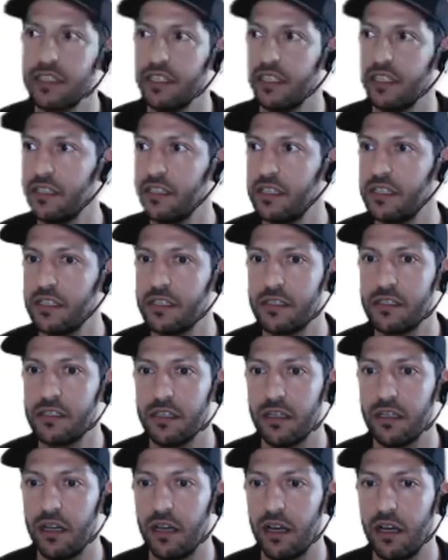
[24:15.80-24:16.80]
this
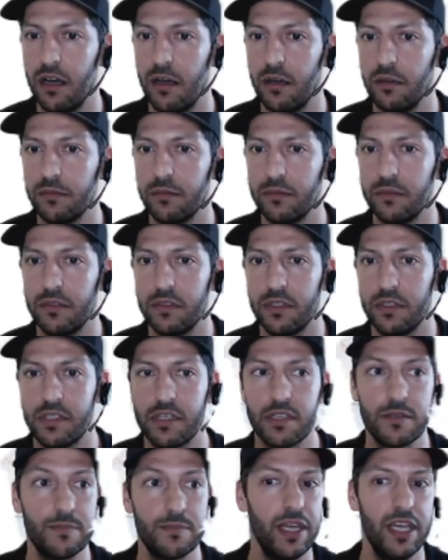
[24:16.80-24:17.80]
is uh, this
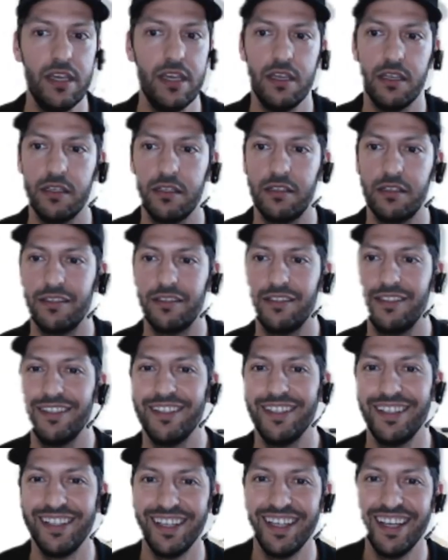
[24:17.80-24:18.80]
is me
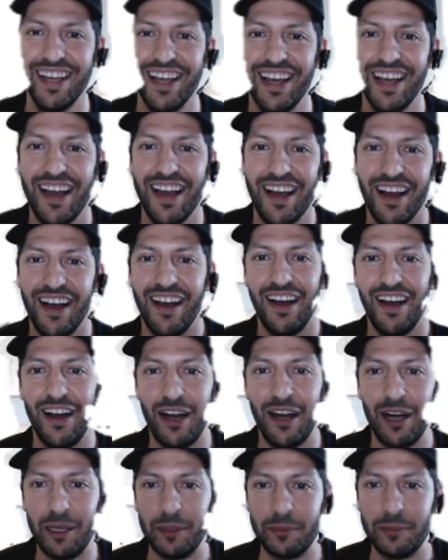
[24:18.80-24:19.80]

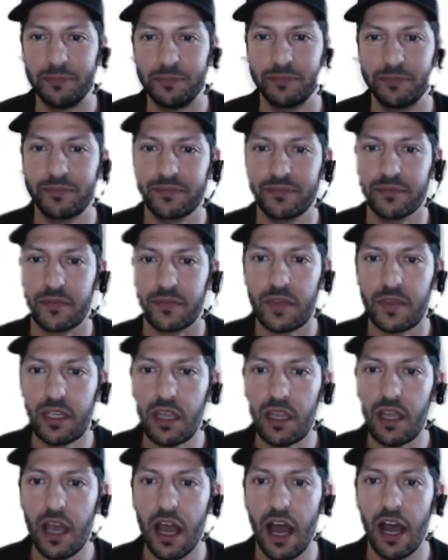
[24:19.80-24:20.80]
um,
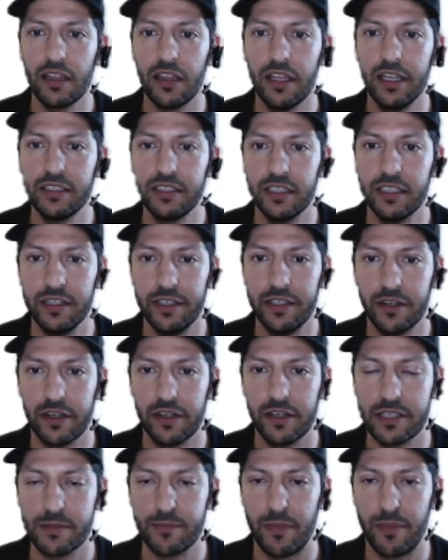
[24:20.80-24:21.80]
on LinkedIn.
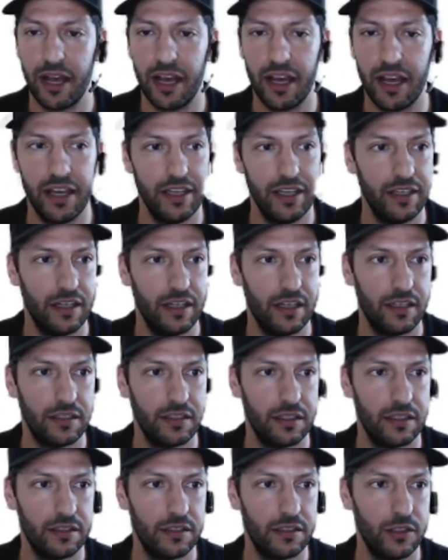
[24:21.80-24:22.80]
There is my uh,
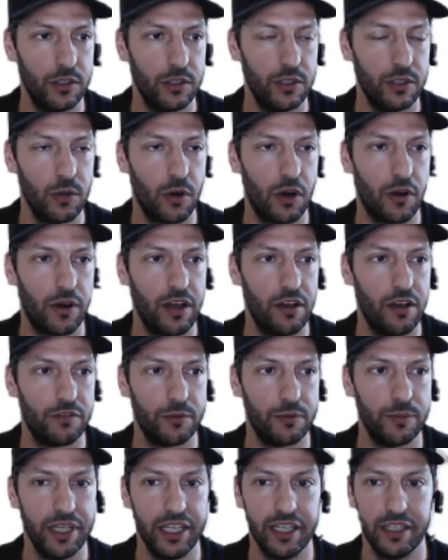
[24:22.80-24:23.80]
the, the U R L
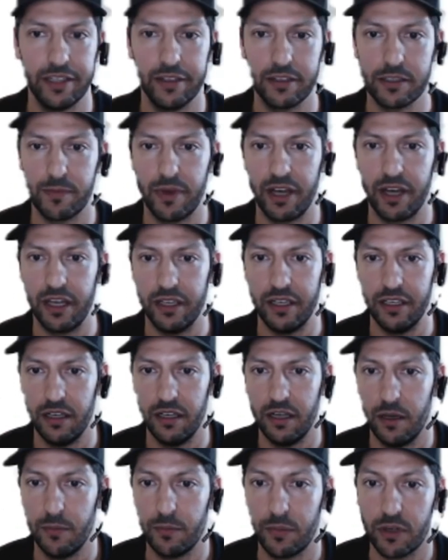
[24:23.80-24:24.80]
for me, and there's my
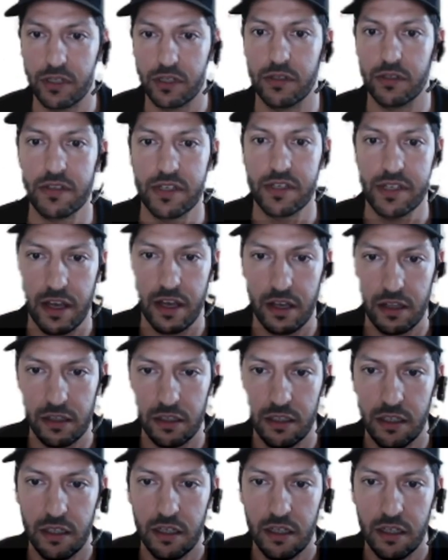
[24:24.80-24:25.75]
uh, personal cell